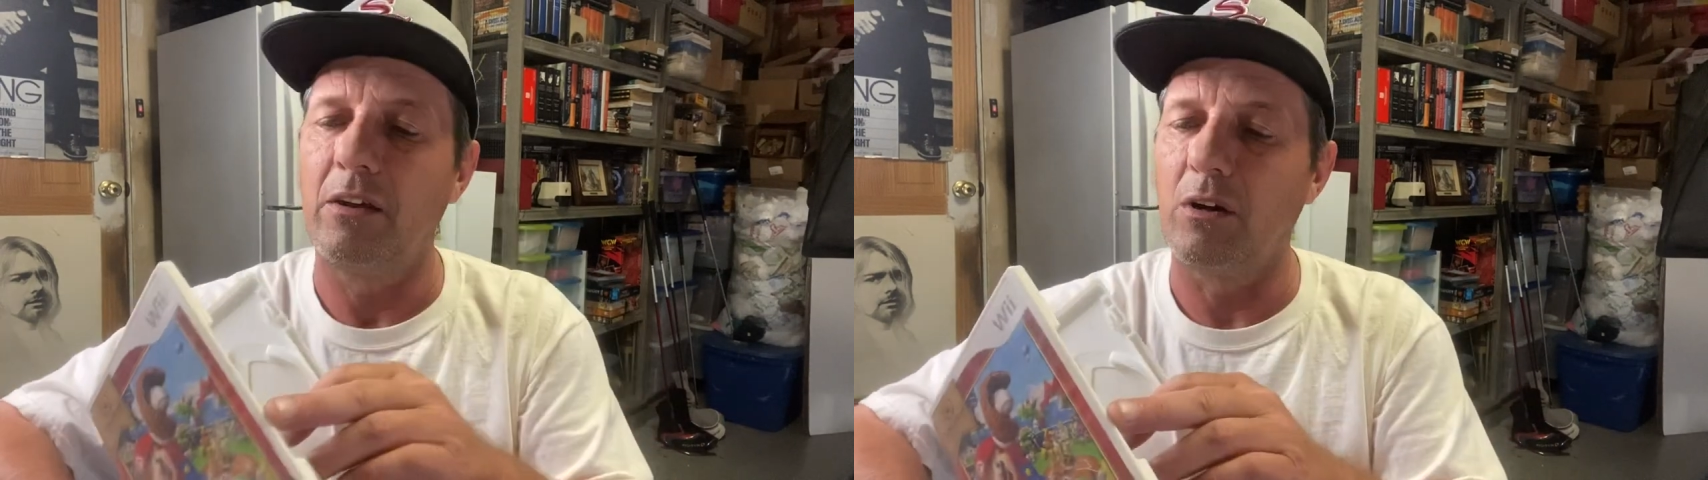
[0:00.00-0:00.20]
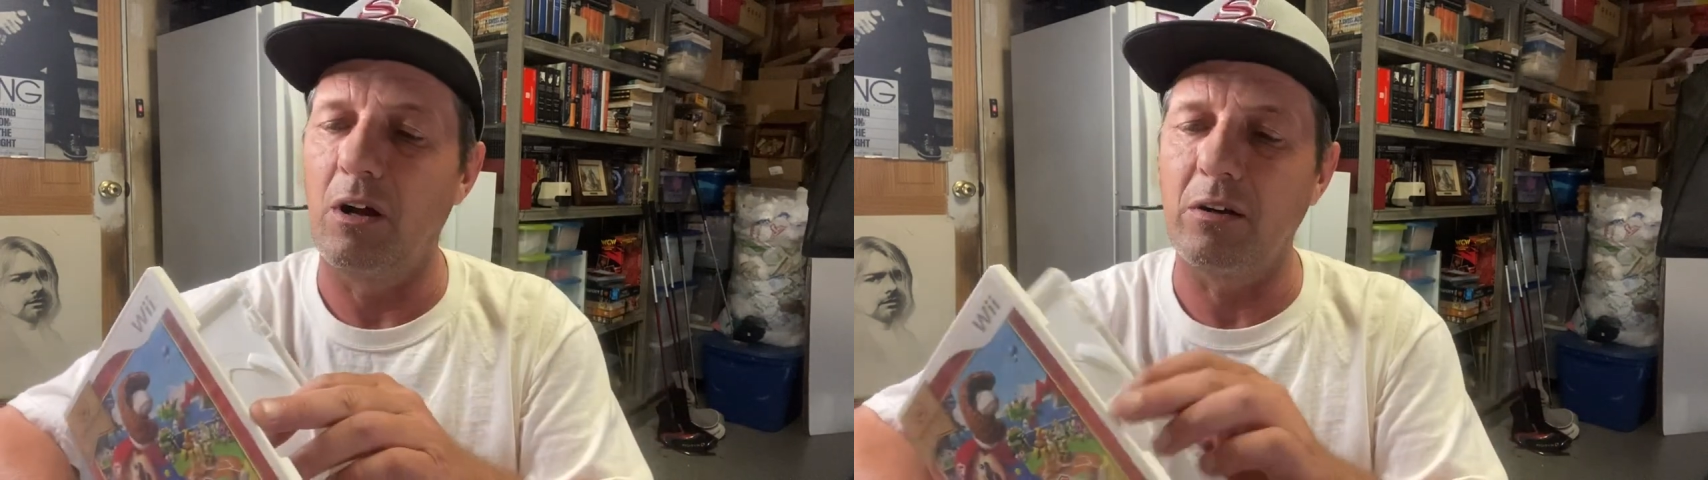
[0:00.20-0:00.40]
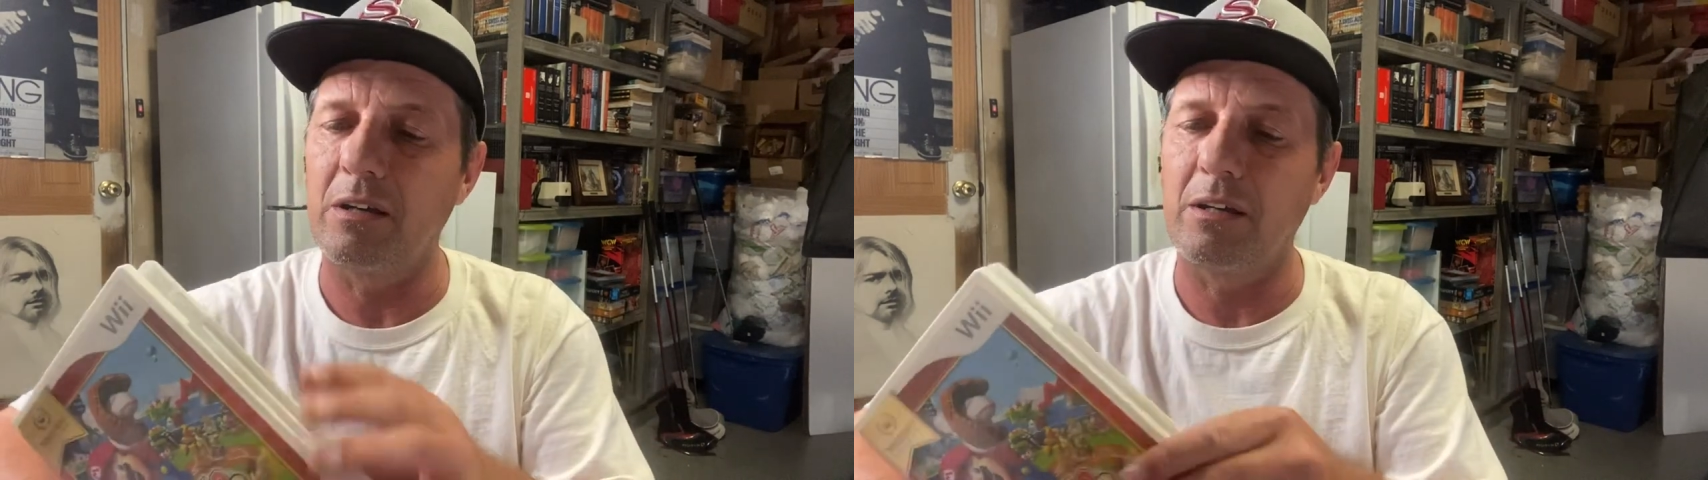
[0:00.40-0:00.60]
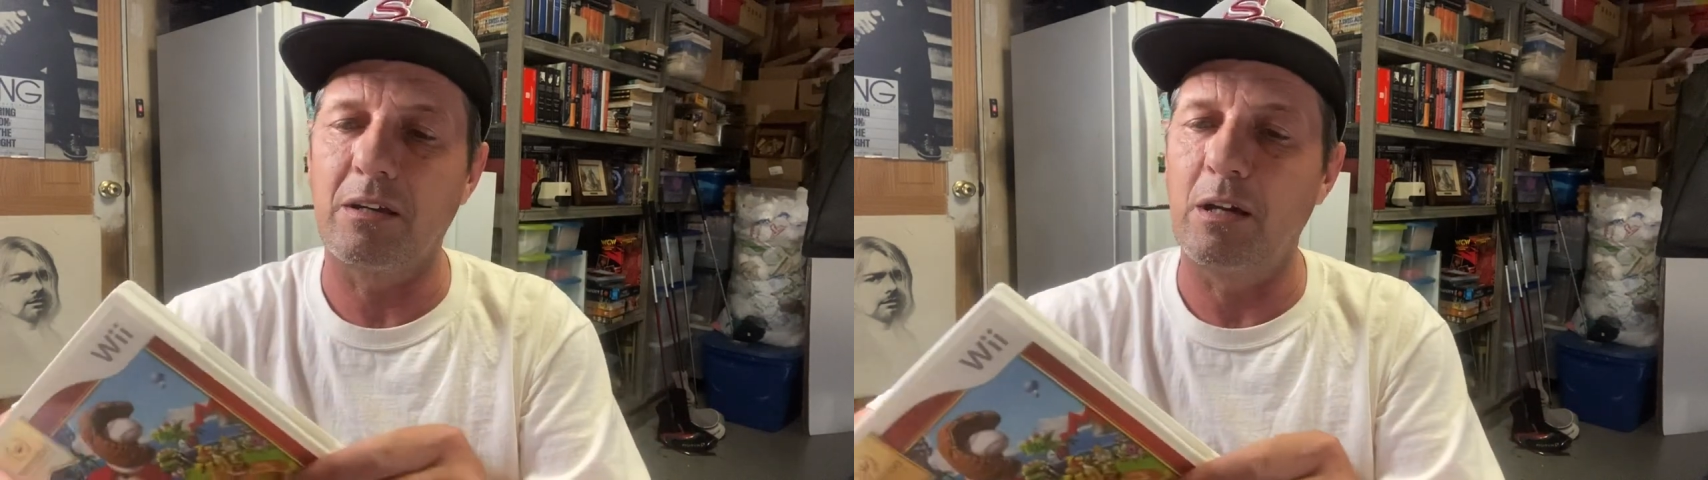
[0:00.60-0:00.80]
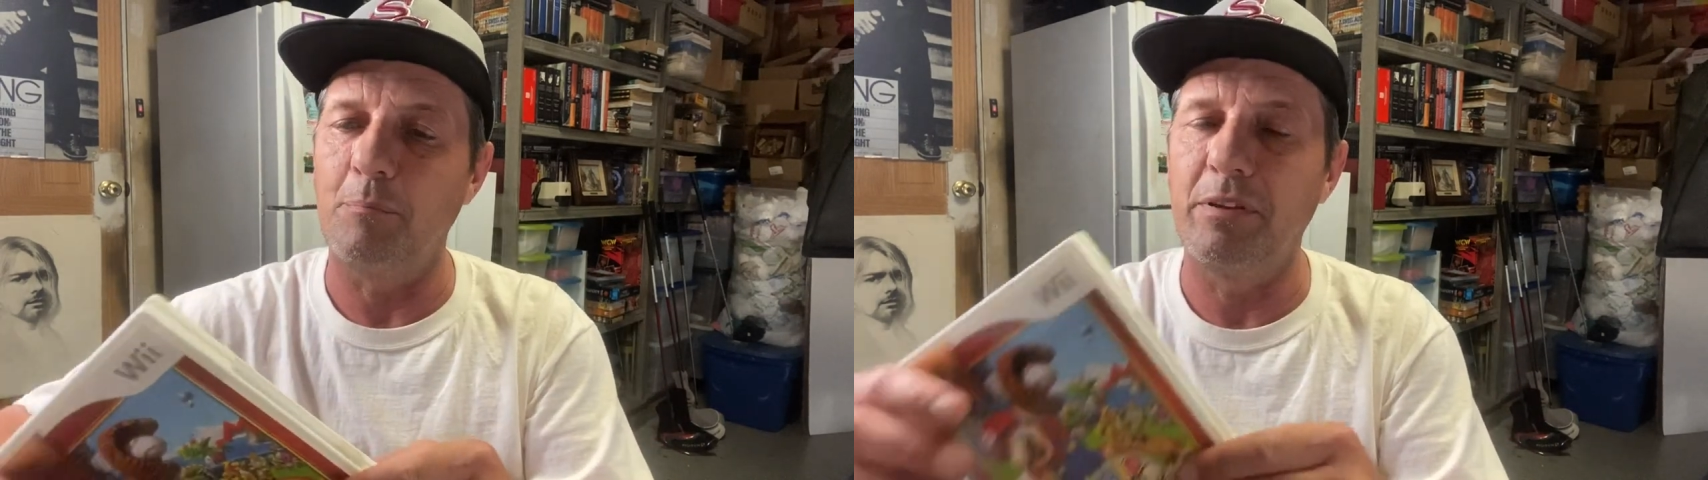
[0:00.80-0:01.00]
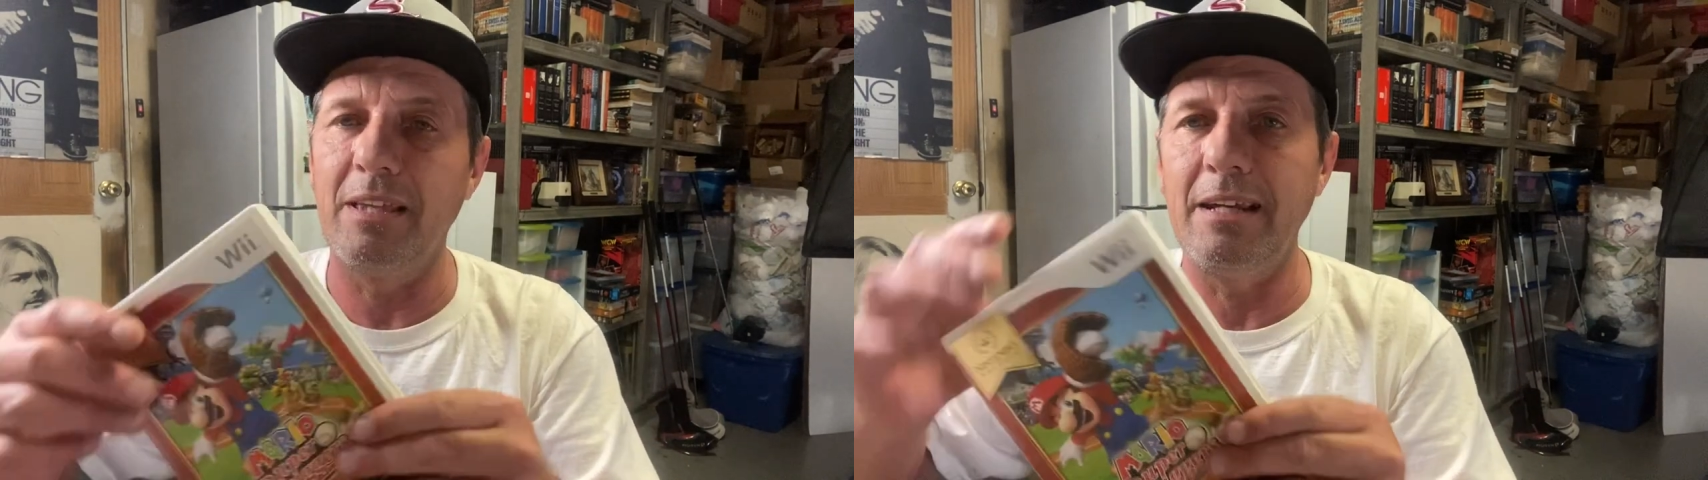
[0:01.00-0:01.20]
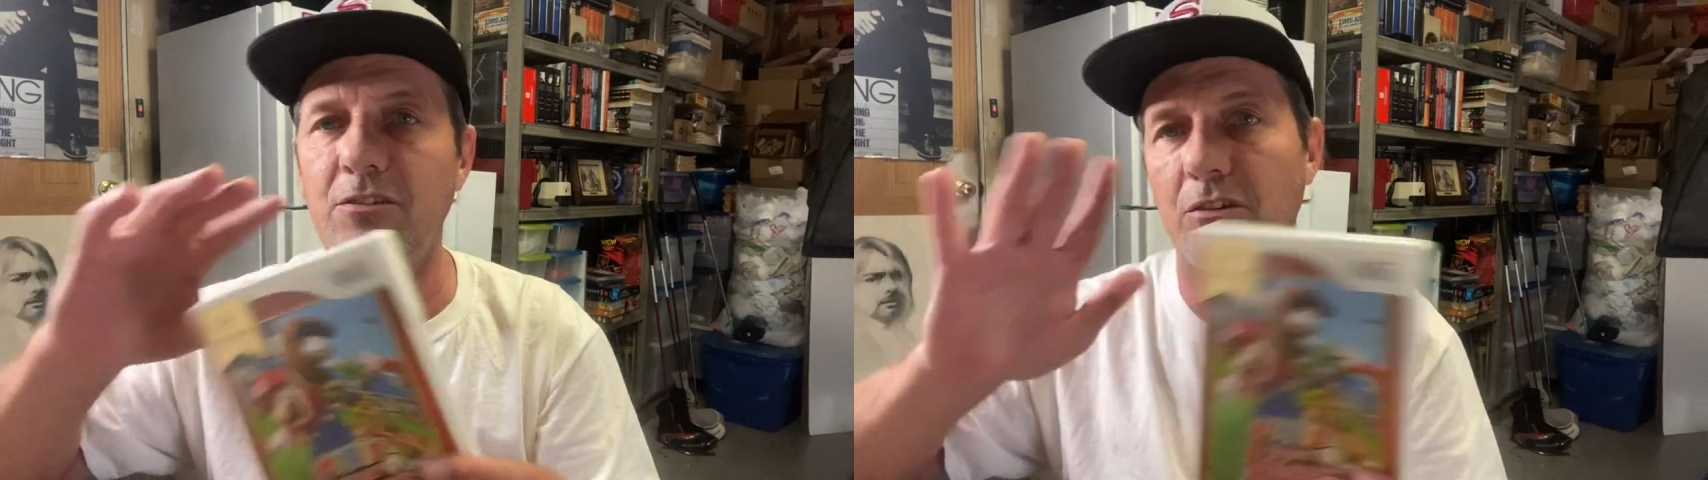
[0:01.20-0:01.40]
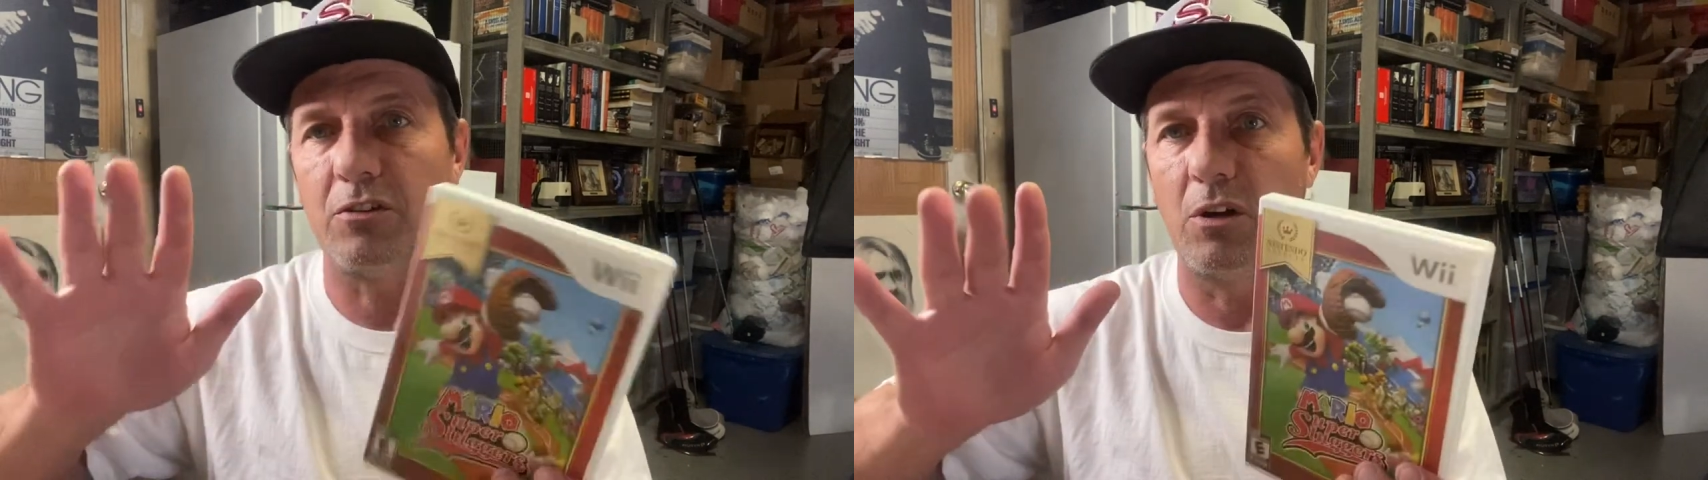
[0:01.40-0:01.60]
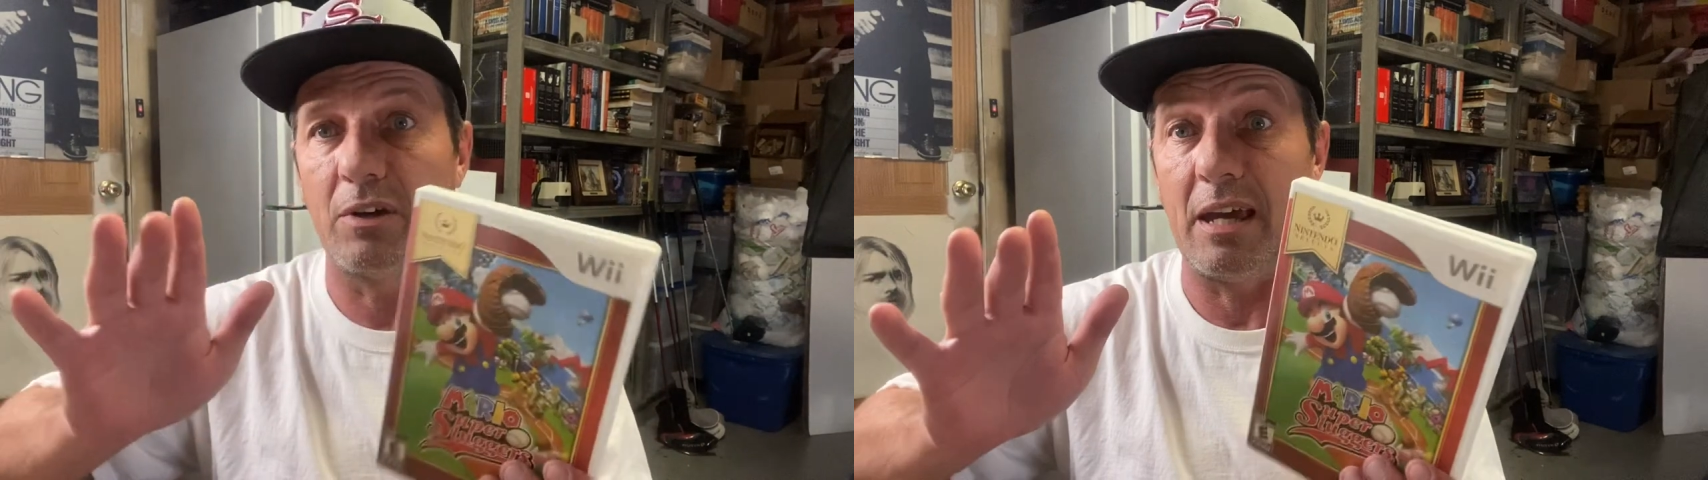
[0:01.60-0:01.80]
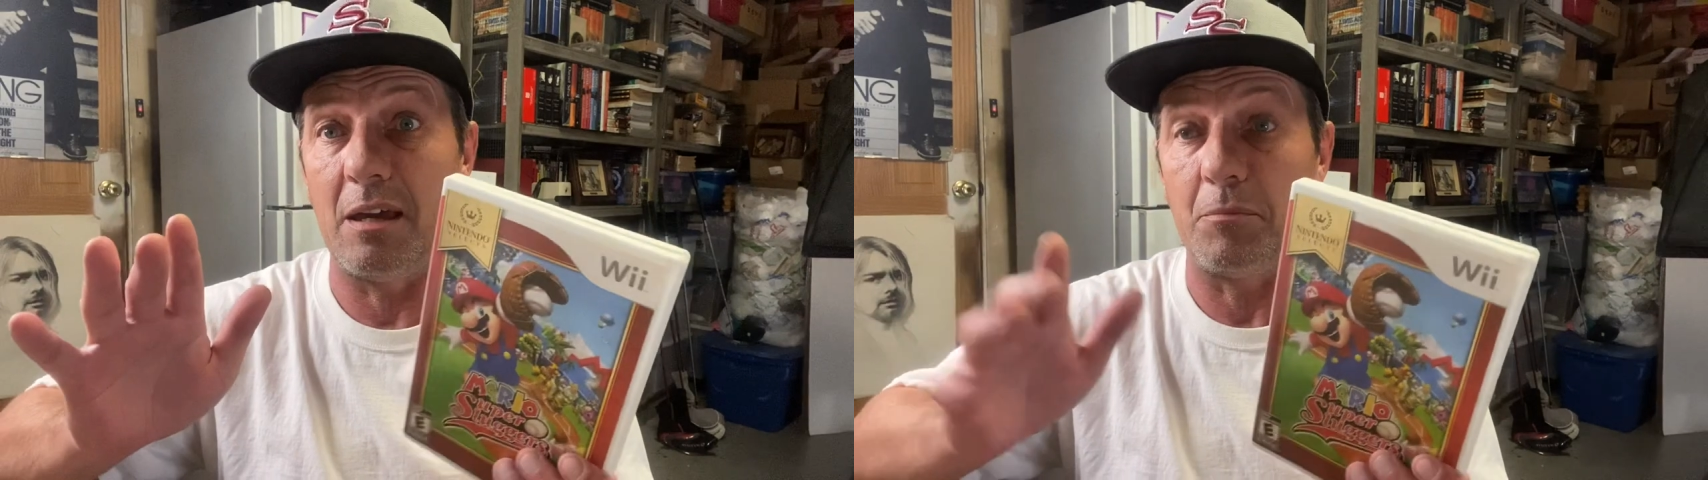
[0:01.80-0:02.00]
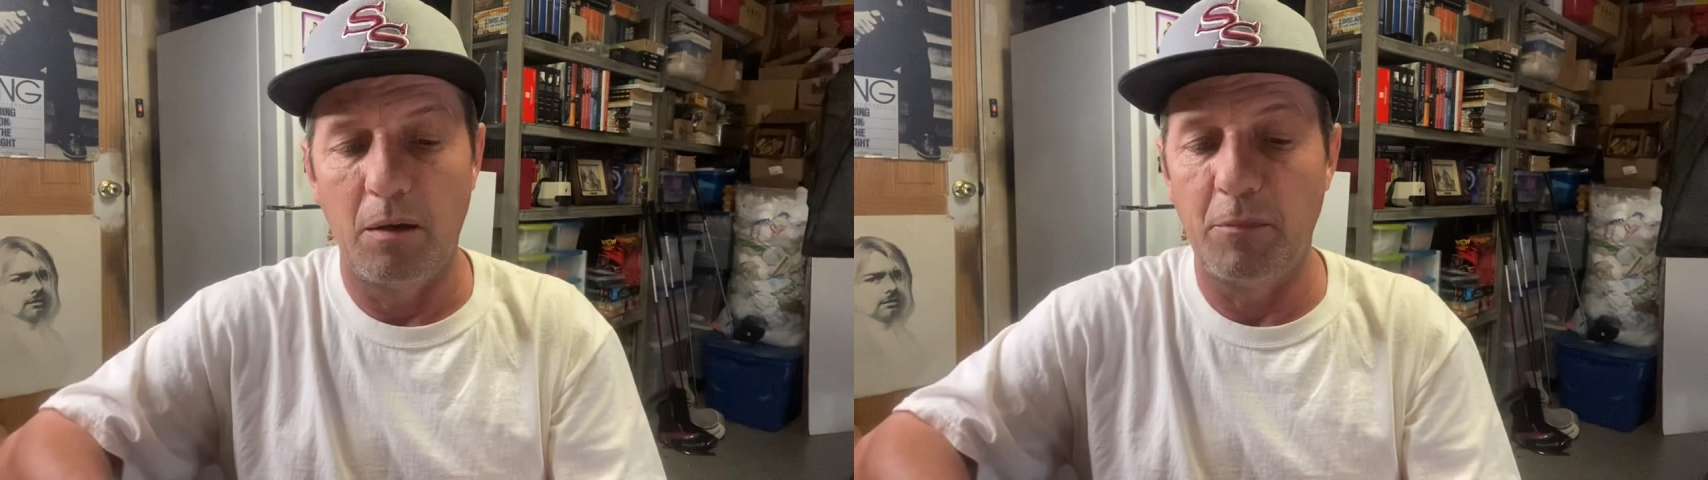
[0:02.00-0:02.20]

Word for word: They're all complete, just no games.